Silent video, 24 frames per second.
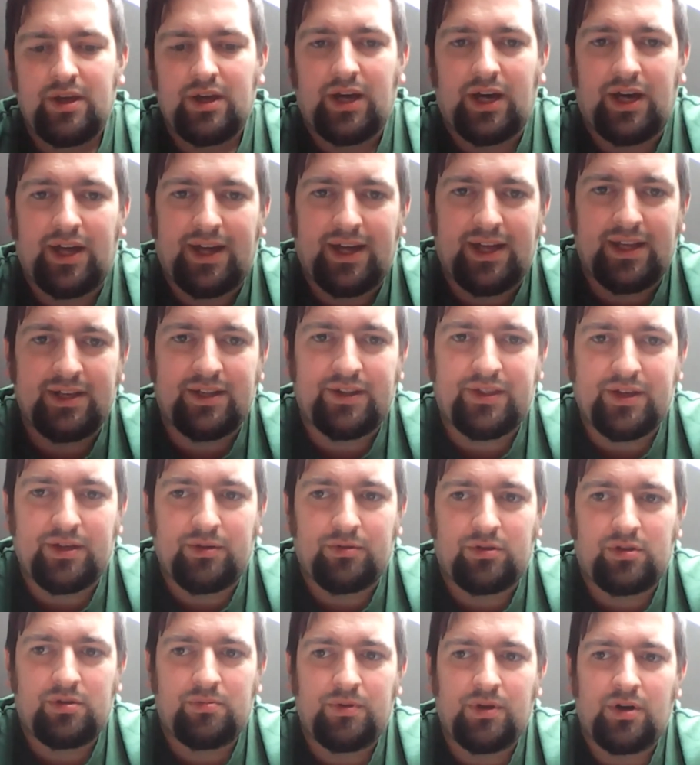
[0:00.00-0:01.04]
And I
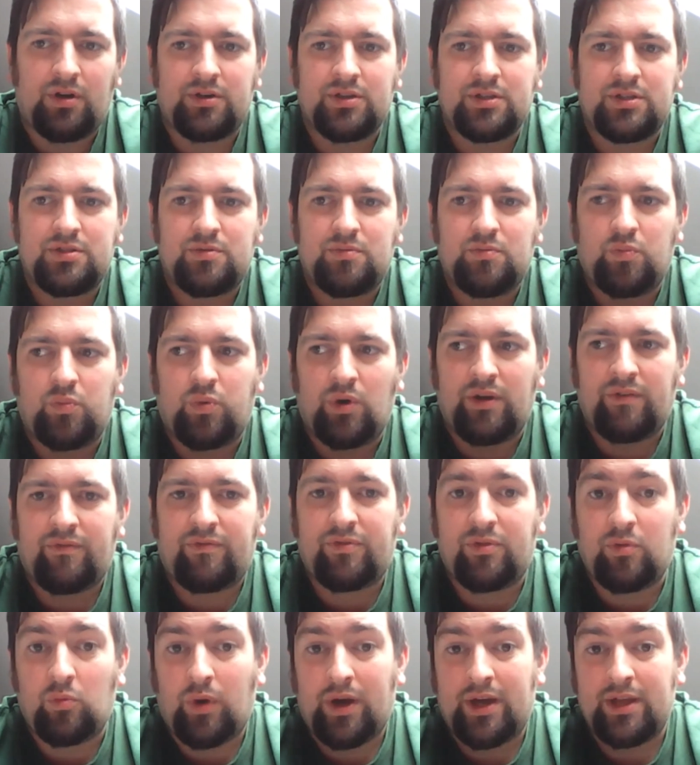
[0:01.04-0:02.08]
think, to be honest, with
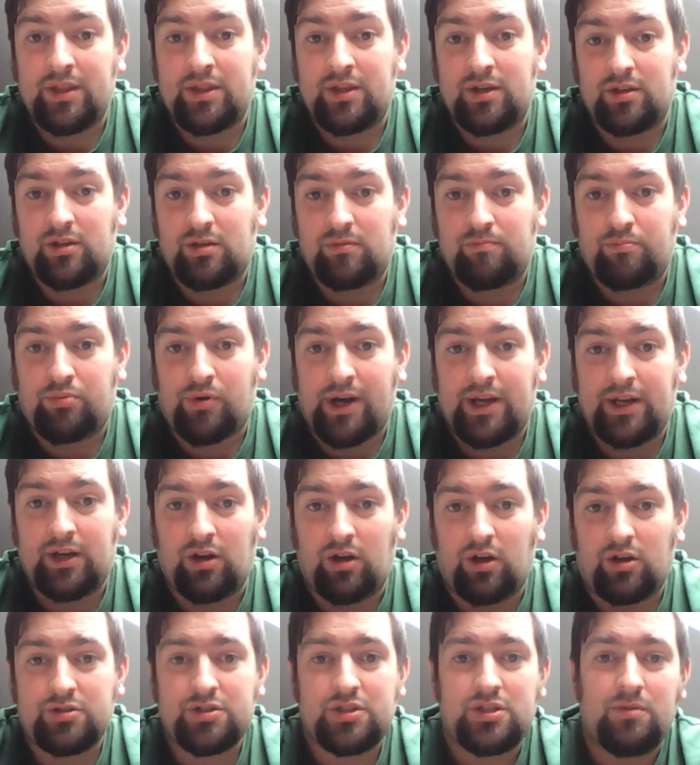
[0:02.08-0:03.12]
the way that Bray
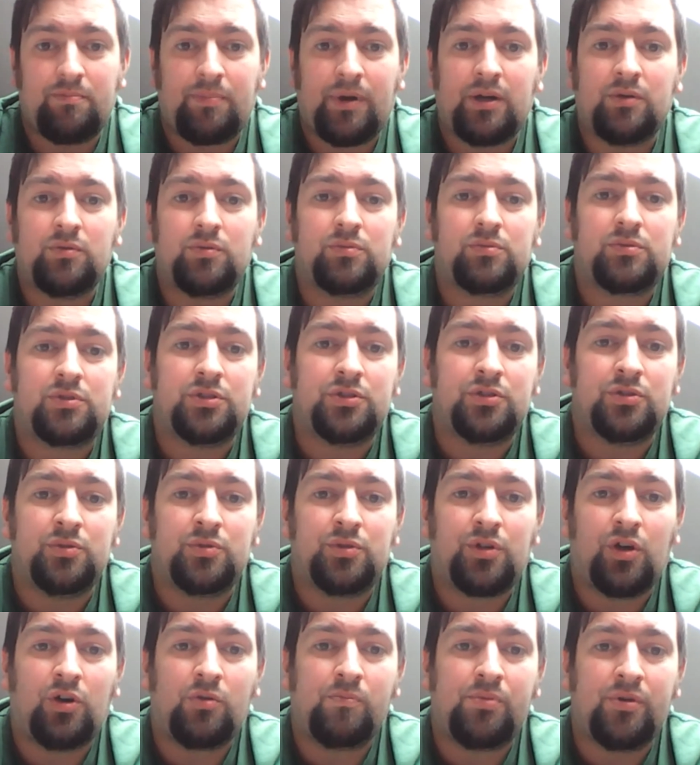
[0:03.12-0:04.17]
lost the belt to
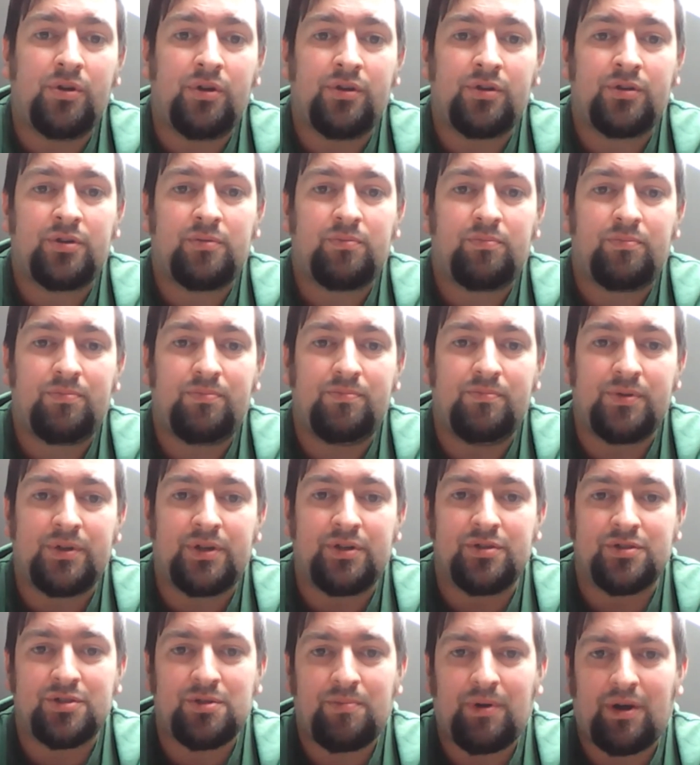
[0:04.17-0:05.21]
Goldberg,
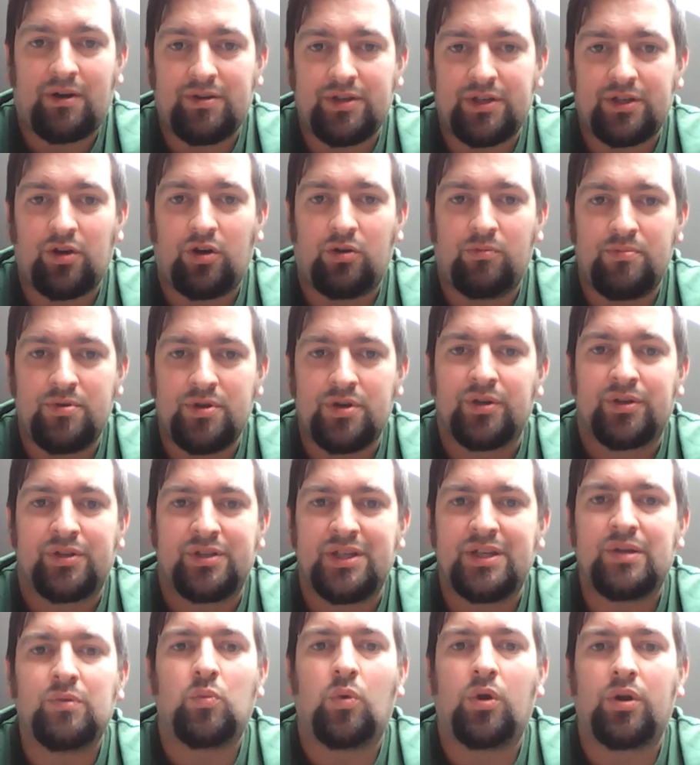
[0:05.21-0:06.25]
because apparently Goldberg
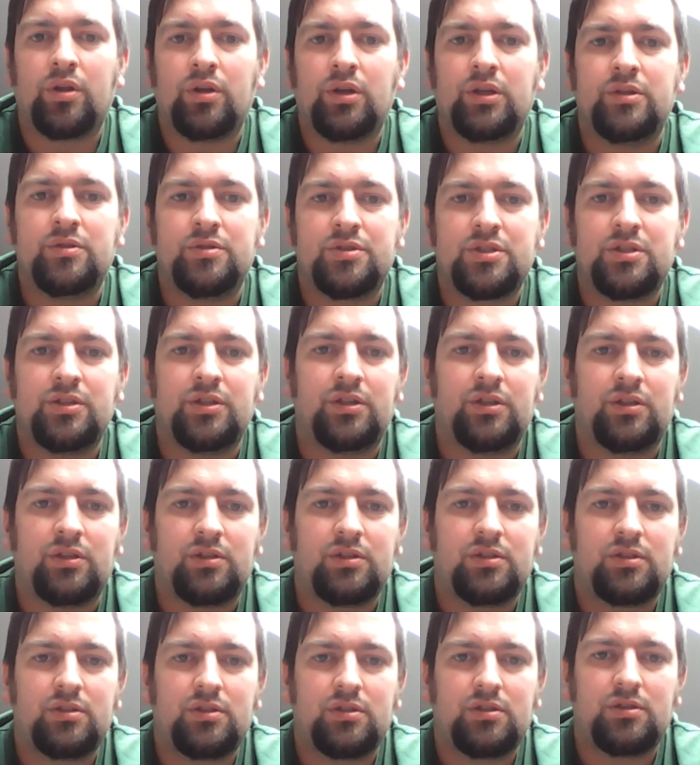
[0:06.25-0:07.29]
didn't want to lose
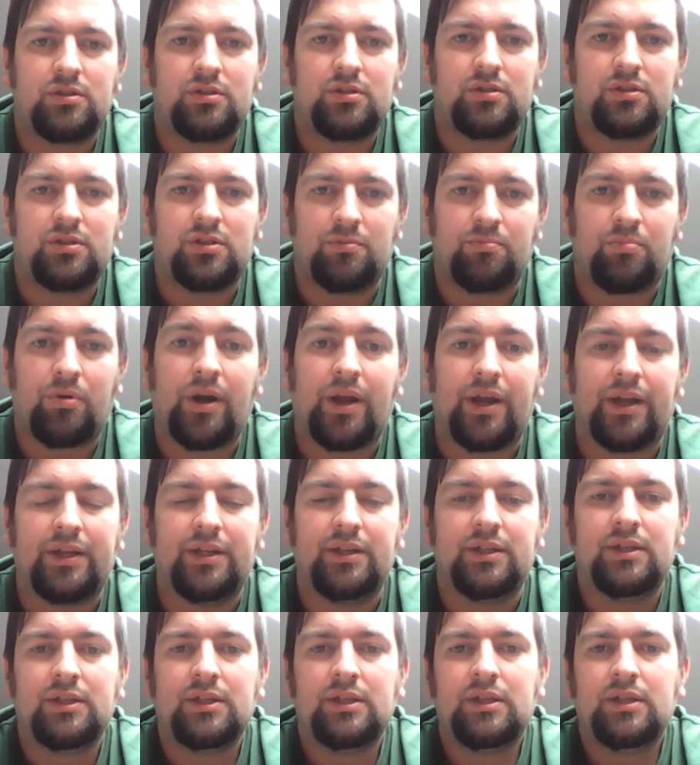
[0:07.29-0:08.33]
to Bray
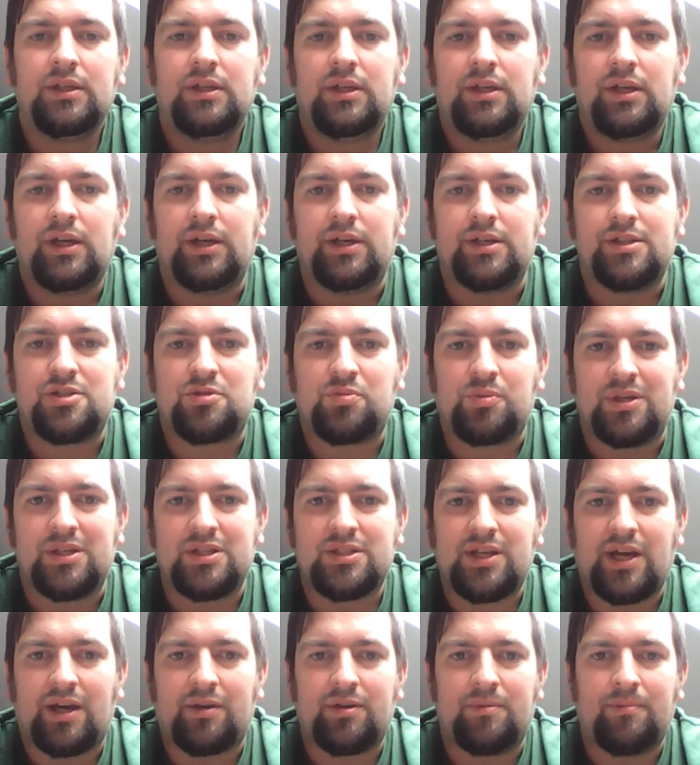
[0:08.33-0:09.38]
at Sweet
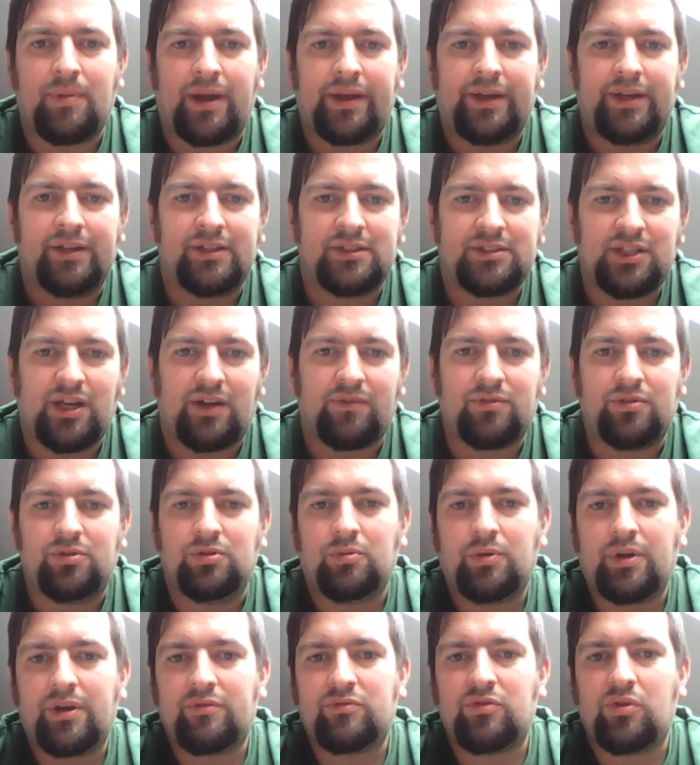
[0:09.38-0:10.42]
Saudi Mania 7 or
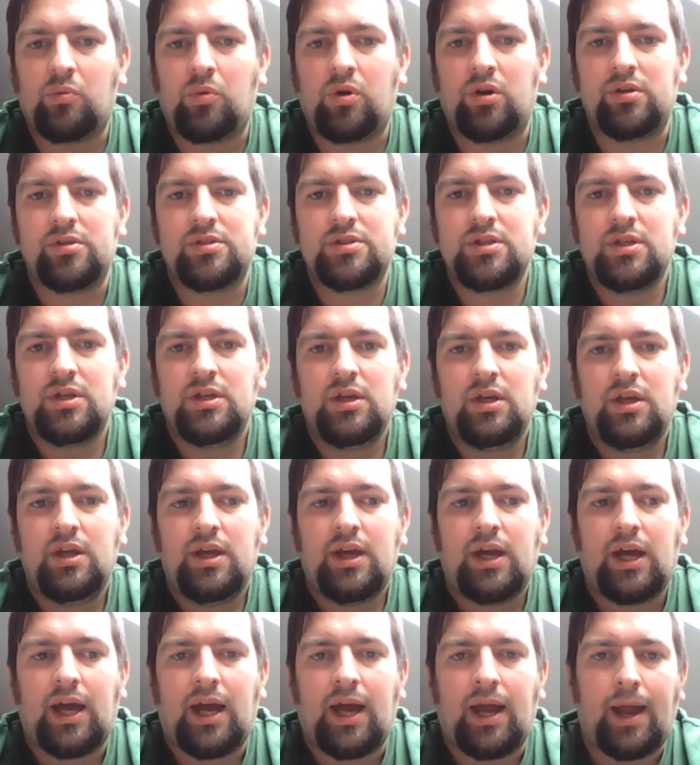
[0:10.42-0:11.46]
whatever it
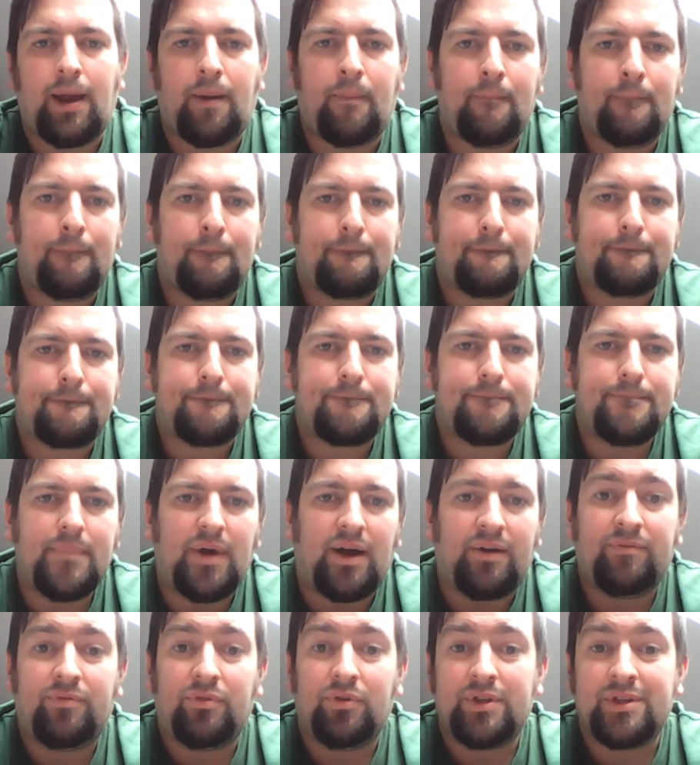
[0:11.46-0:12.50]
was, I'm
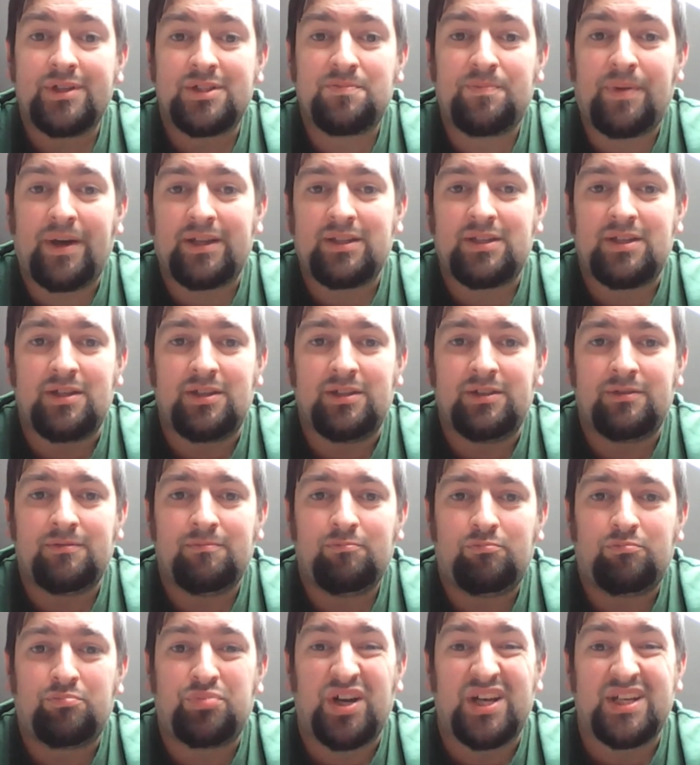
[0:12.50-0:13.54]
fully expecting
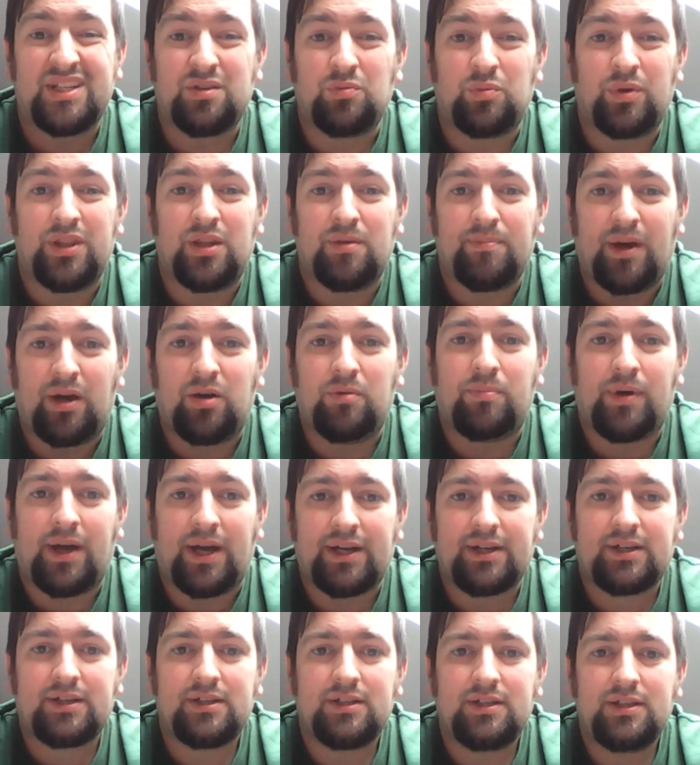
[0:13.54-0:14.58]
Bray to win the belt back,